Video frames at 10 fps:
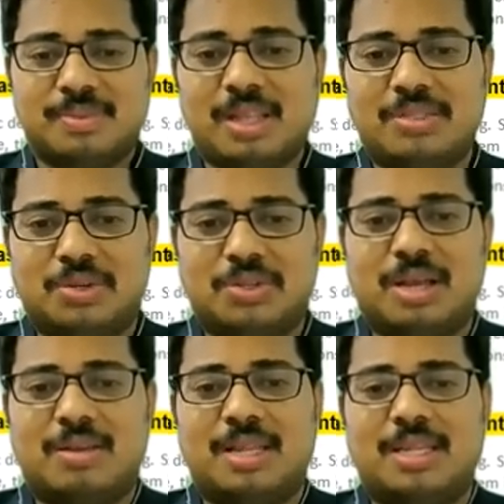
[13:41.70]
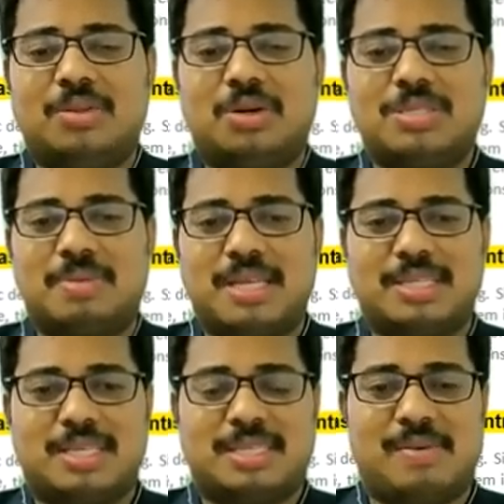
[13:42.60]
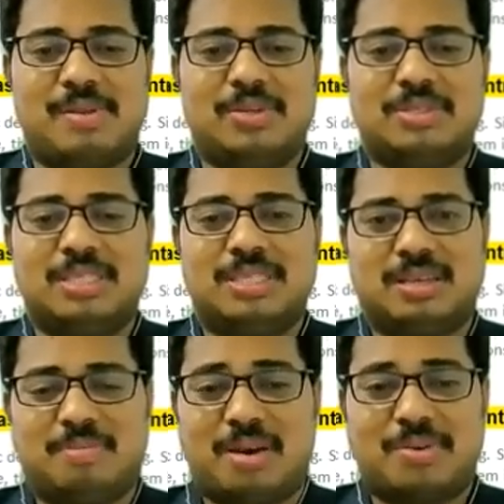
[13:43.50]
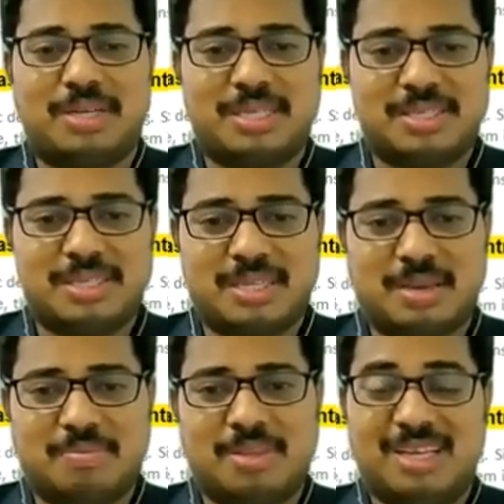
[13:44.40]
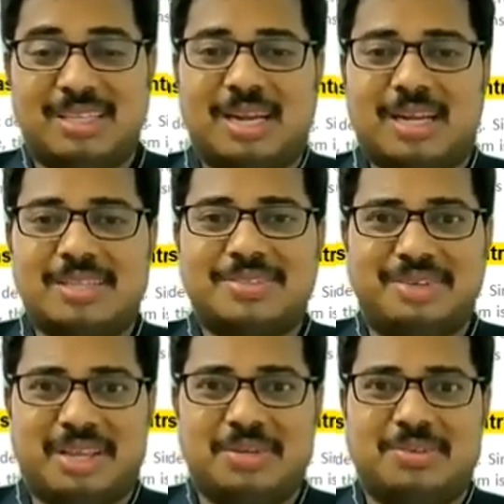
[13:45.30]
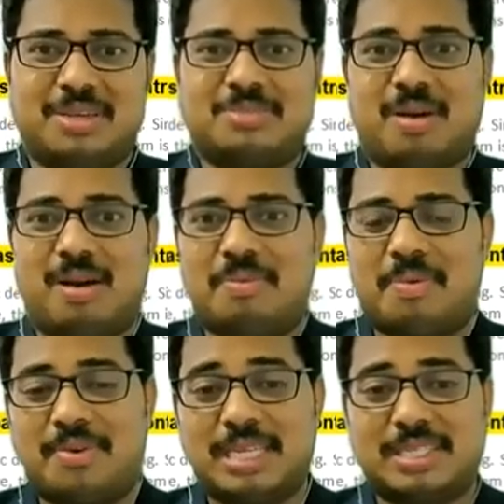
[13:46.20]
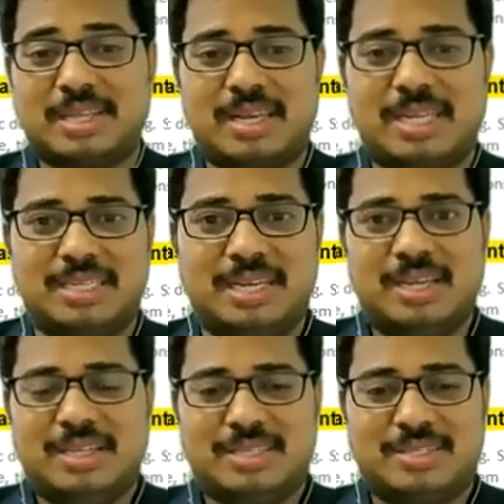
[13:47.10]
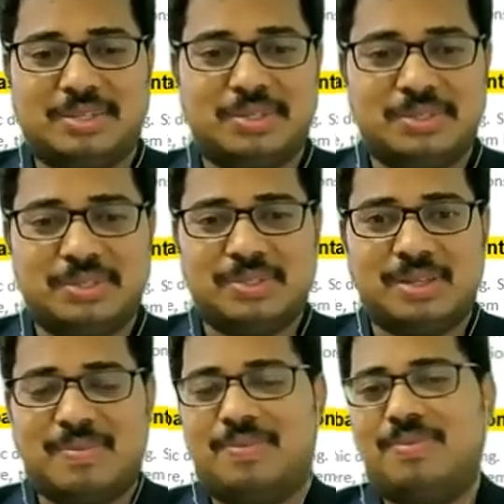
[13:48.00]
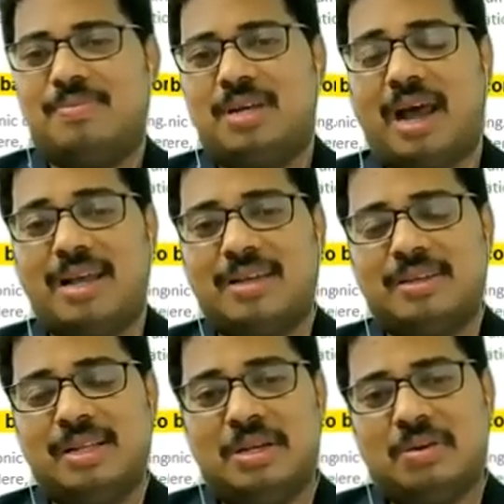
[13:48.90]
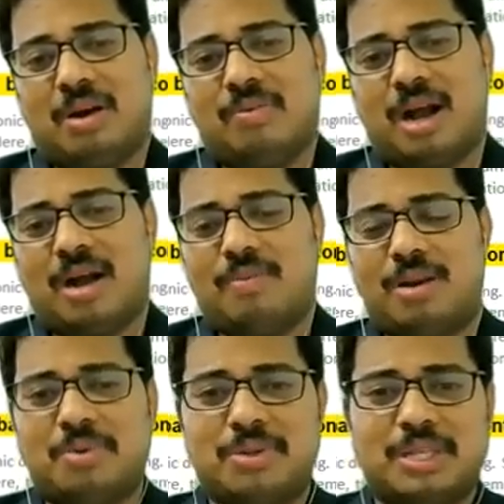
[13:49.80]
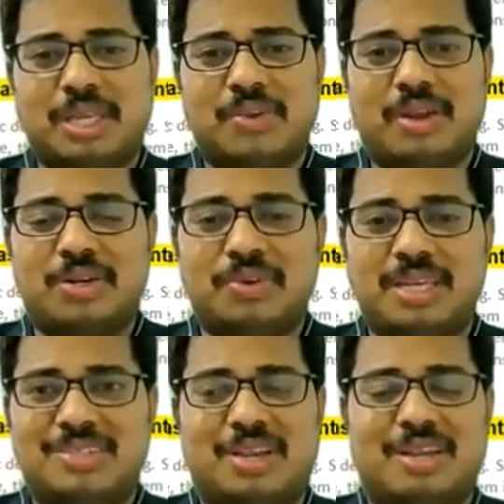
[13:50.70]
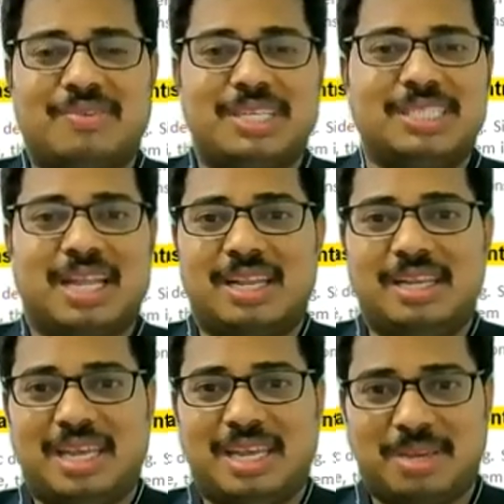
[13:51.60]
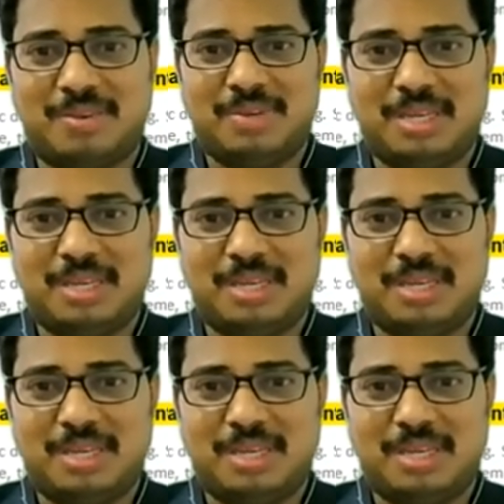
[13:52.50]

So the, in those places, they will use this uh, barcoding system. That also you can do a small project on it. So uh, I, uh, uh, one more thing you can do is you can visit any nearby